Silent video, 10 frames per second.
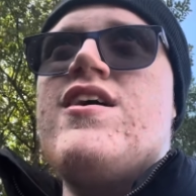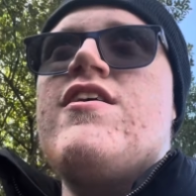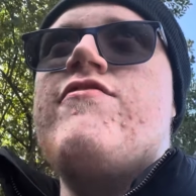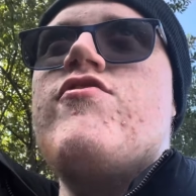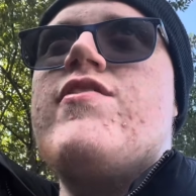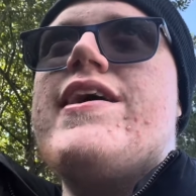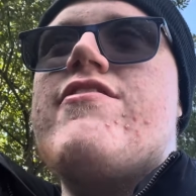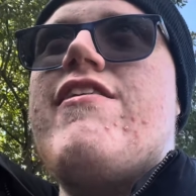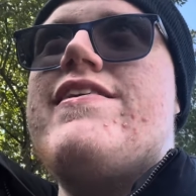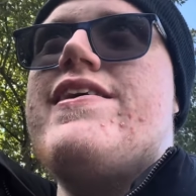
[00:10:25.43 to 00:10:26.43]
through
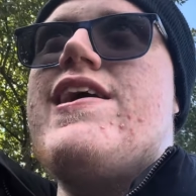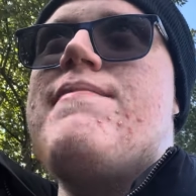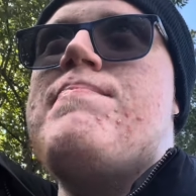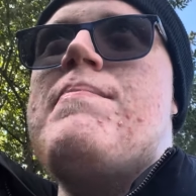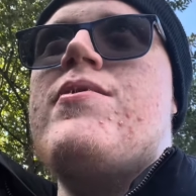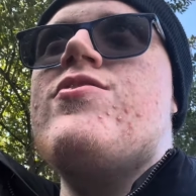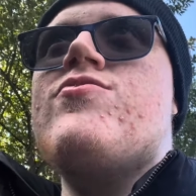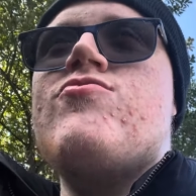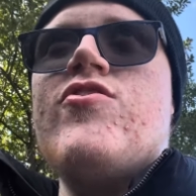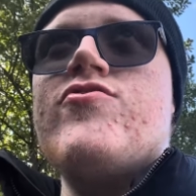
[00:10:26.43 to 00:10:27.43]
Cradley Heath. But because
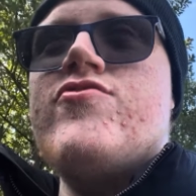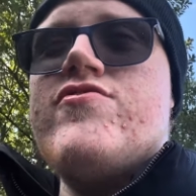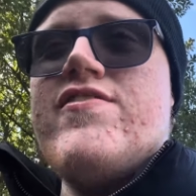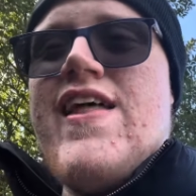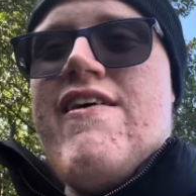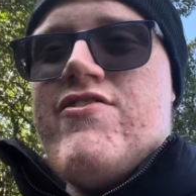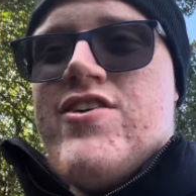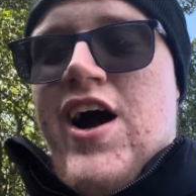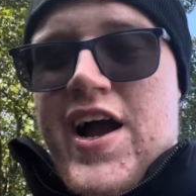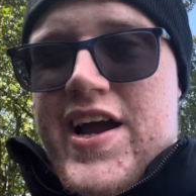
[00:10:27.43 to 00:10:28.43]
Cross Country has now
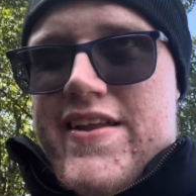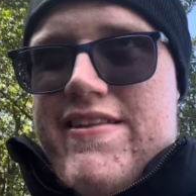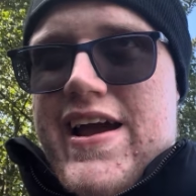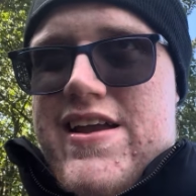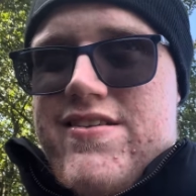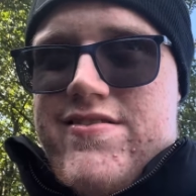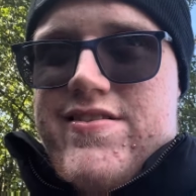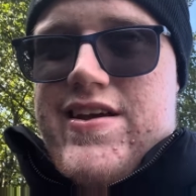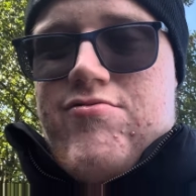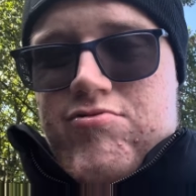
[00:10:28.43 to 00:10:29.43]
retired the HSTs,